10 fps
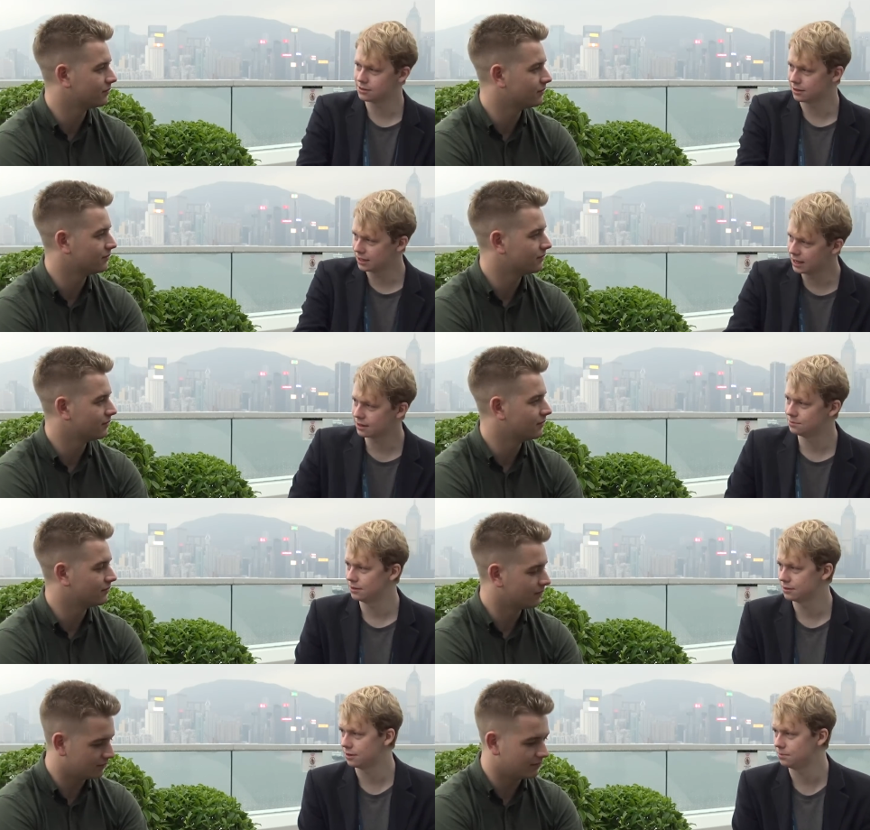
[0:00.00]
Speaker 1: that connect them
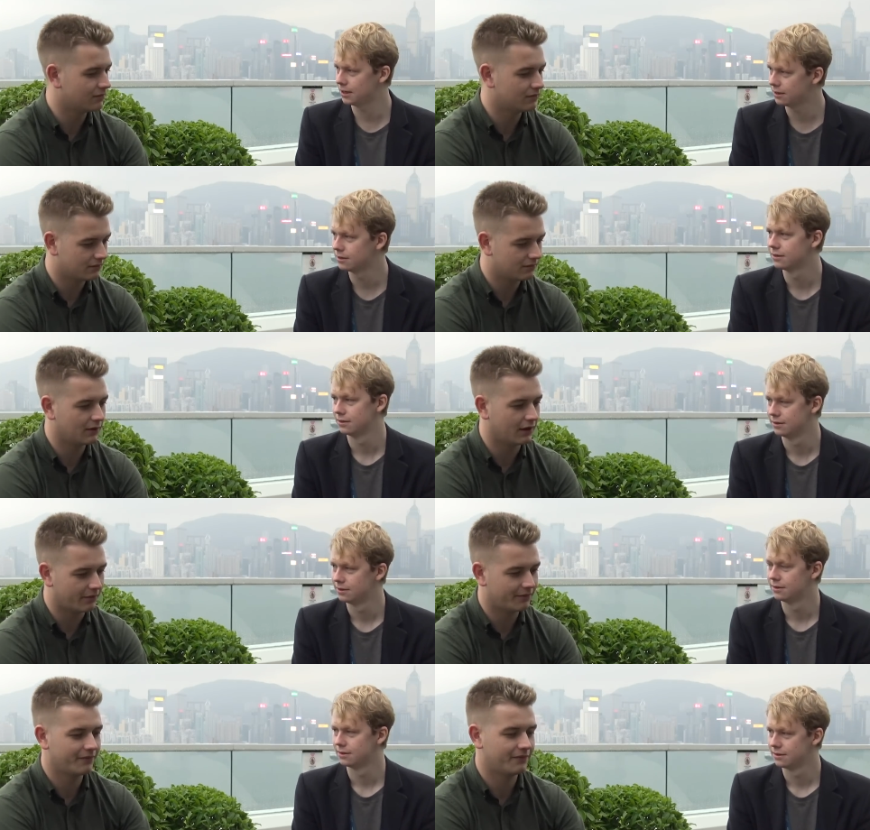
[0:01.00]
on the top layer.
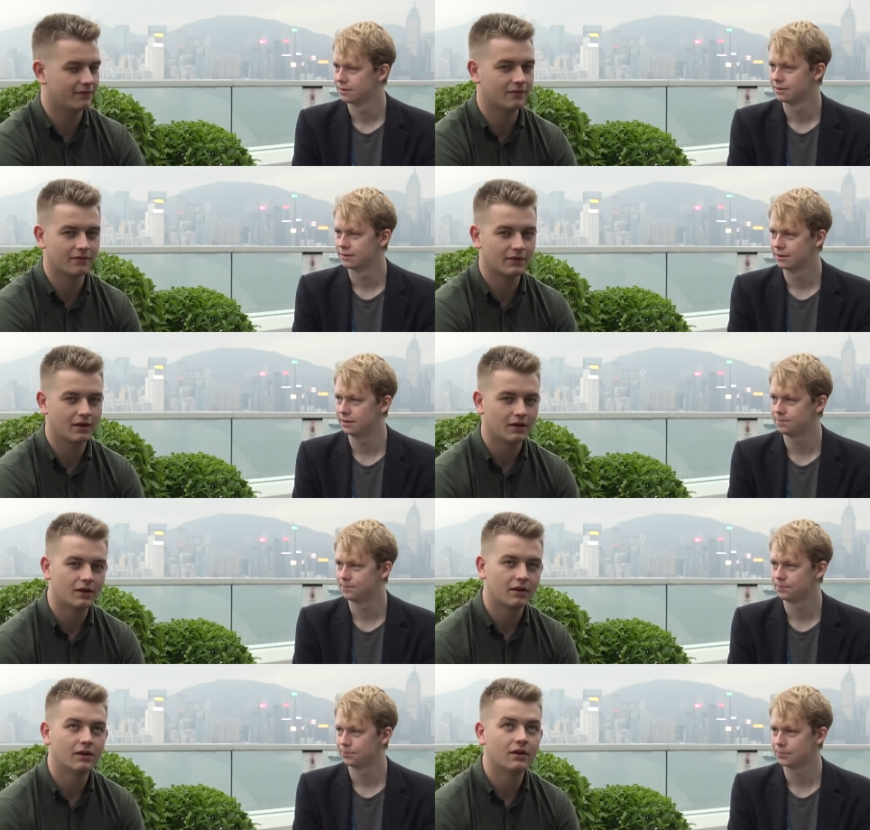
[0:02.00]
Yeah.
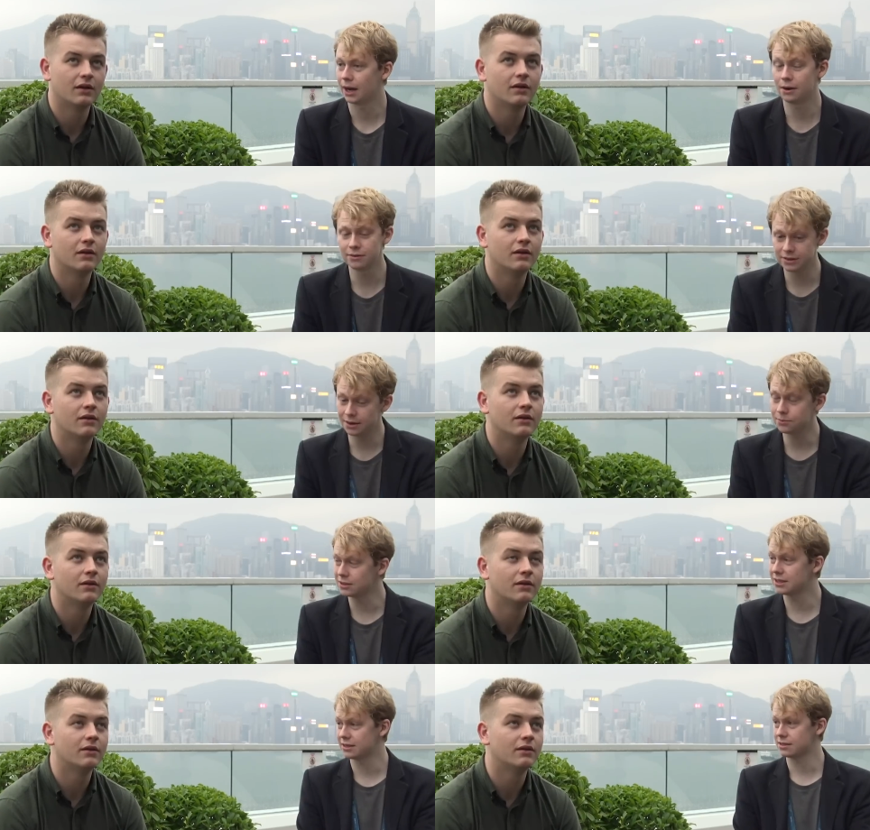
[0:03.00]
yeah. However, that
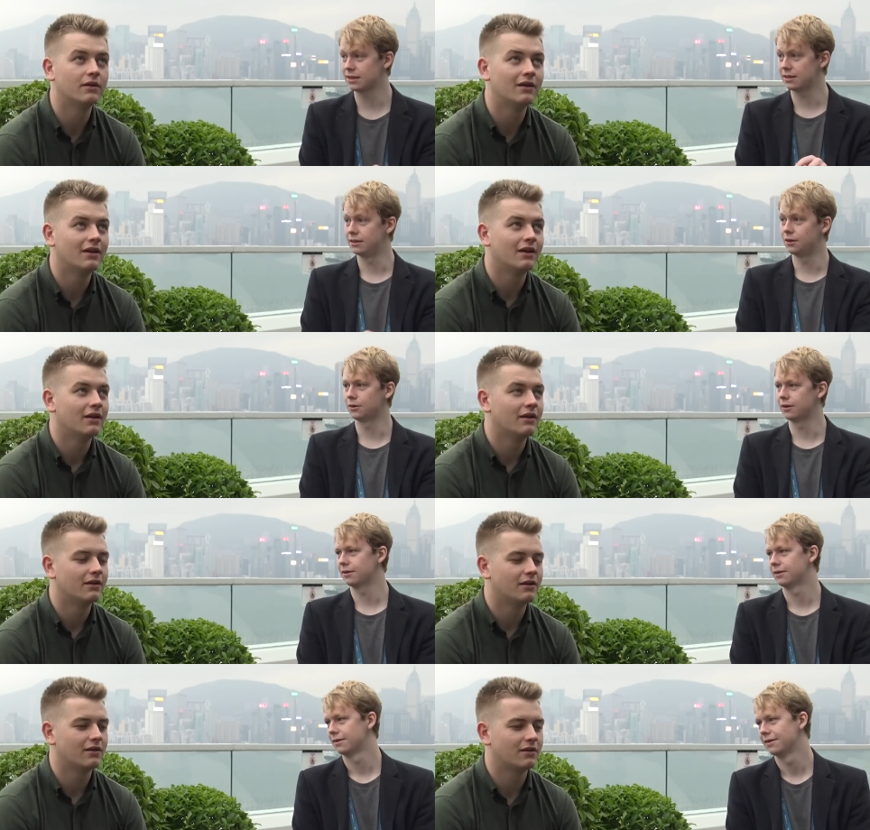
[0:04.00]
will take slightly longer.
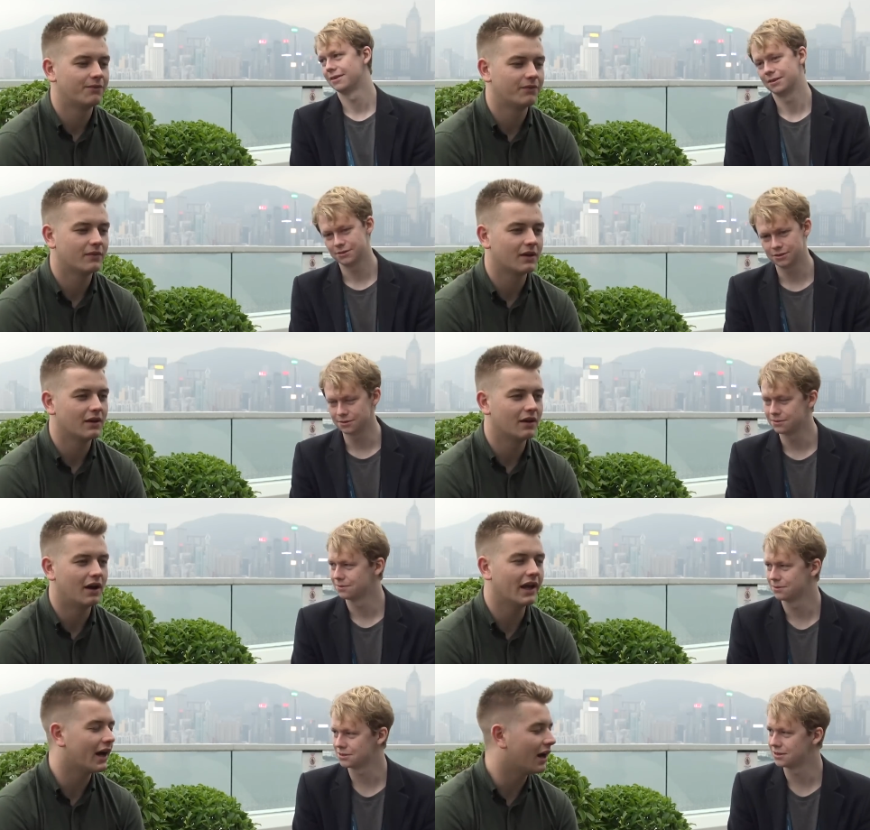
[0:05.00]
So.
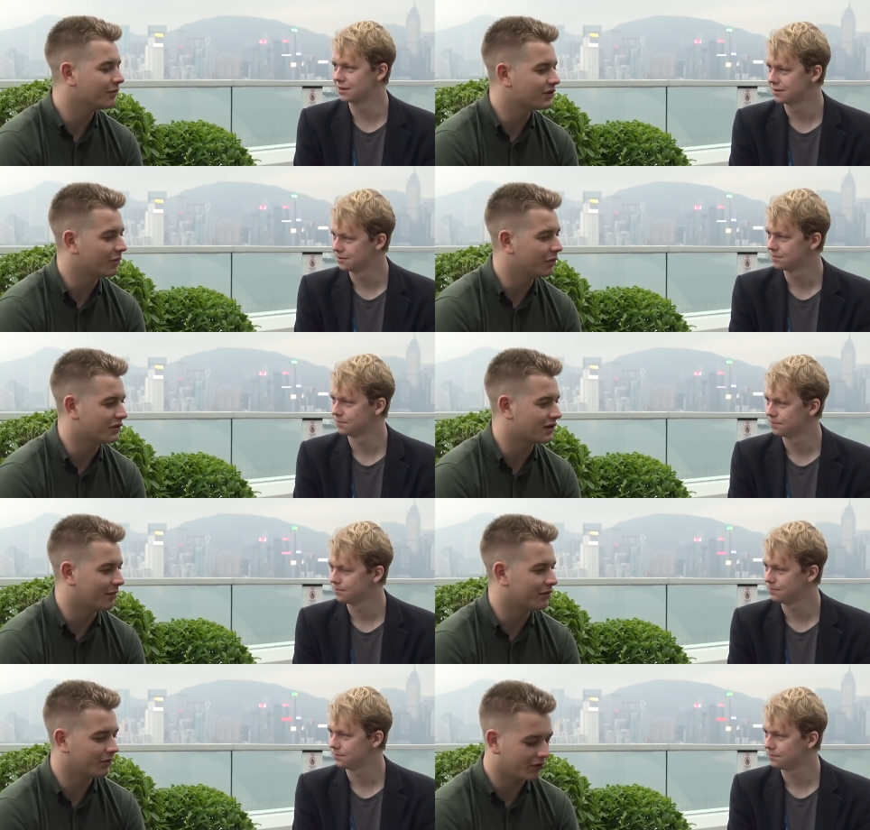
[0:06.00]
Speaker 2: Uh, yeah, so. I'm somewhat
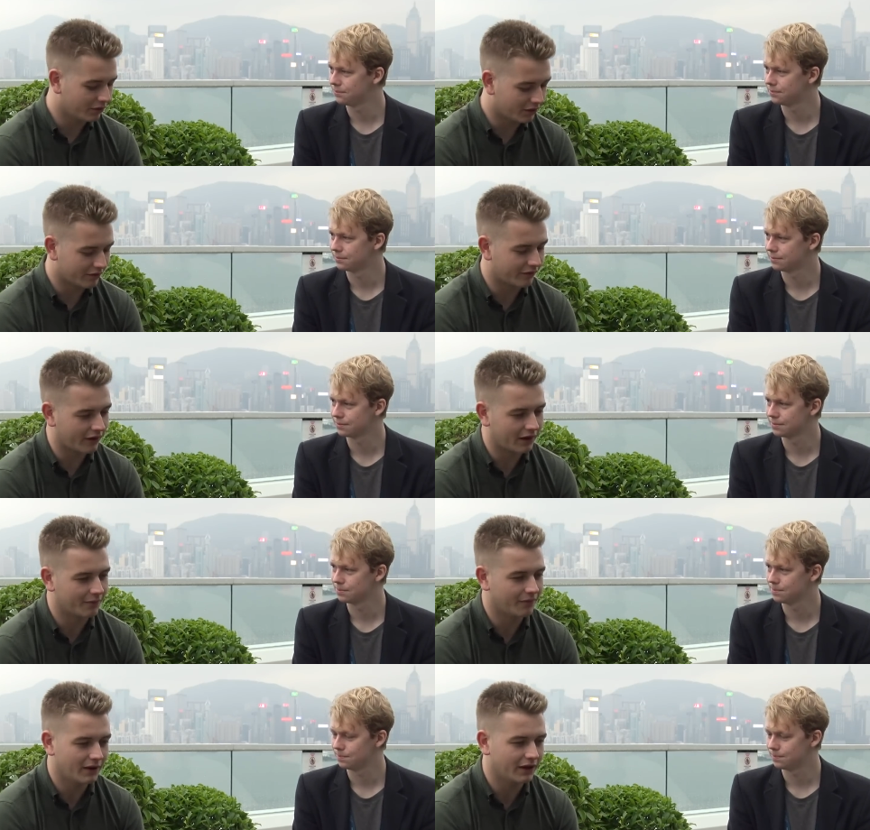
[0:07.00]
skeptical of
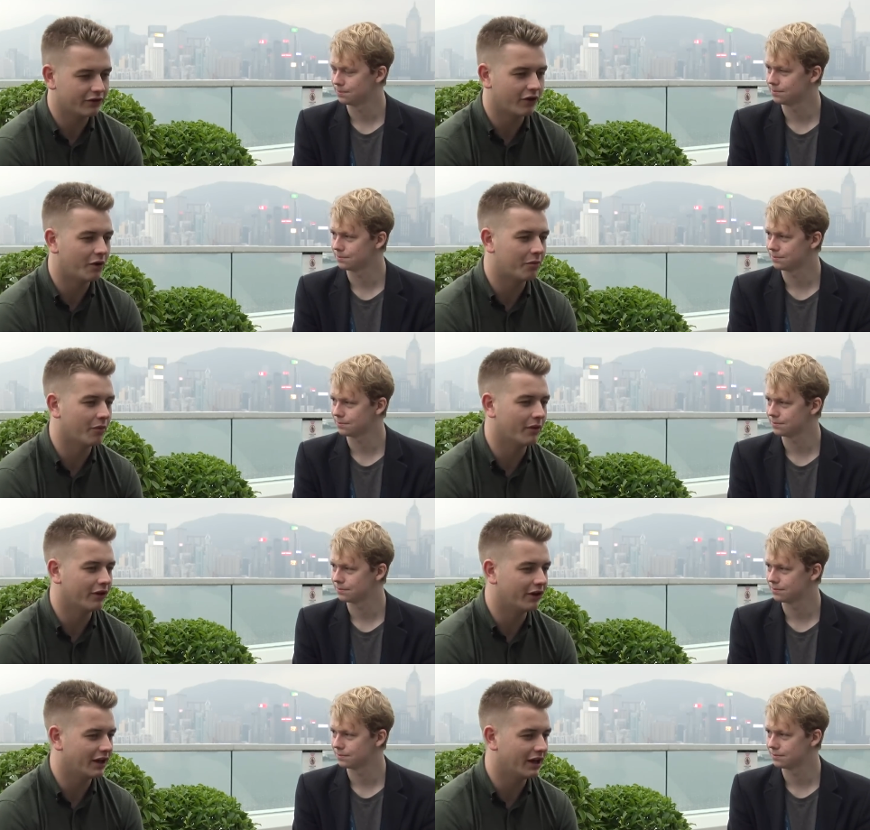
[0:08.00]
um,
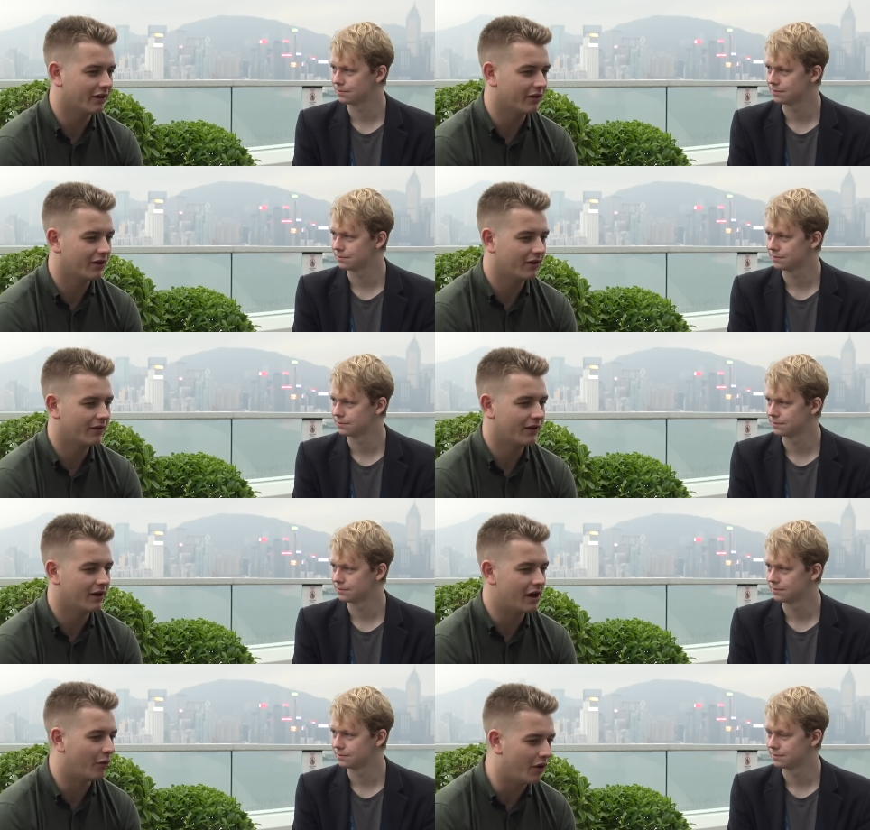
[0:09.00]
interoperability
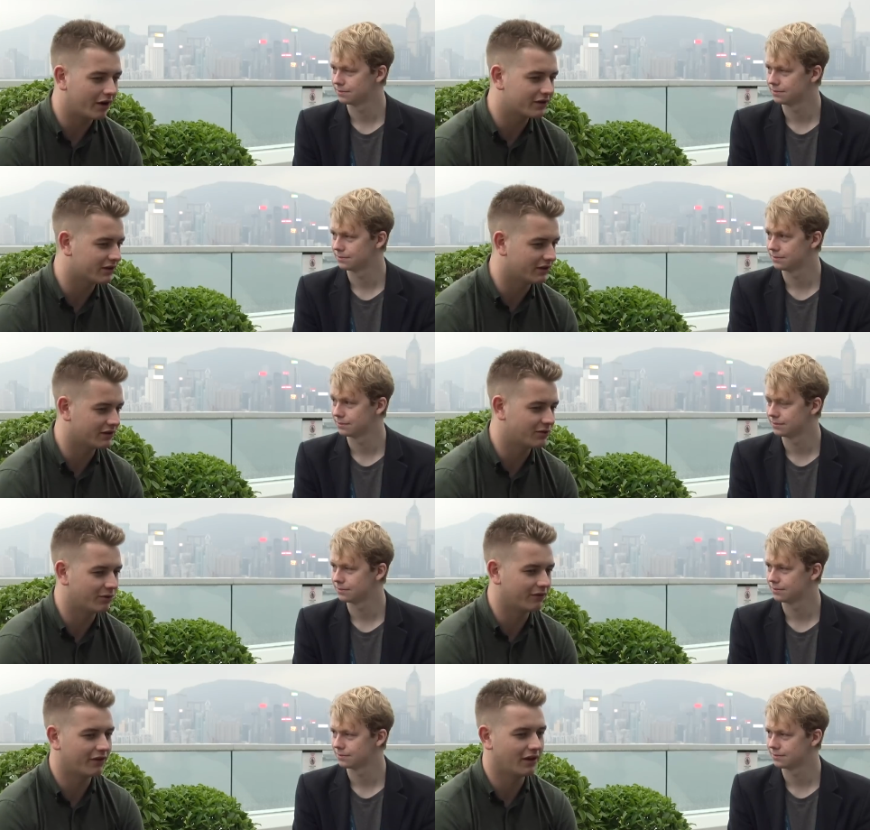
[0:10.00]
networks and this
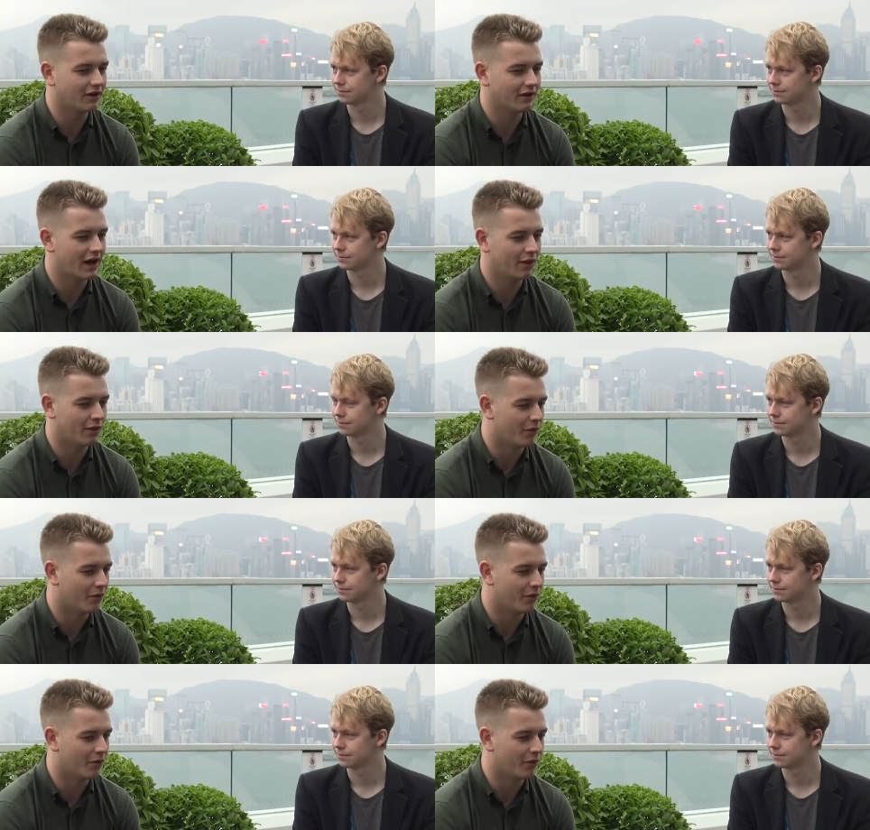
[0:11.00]
sort of thing at the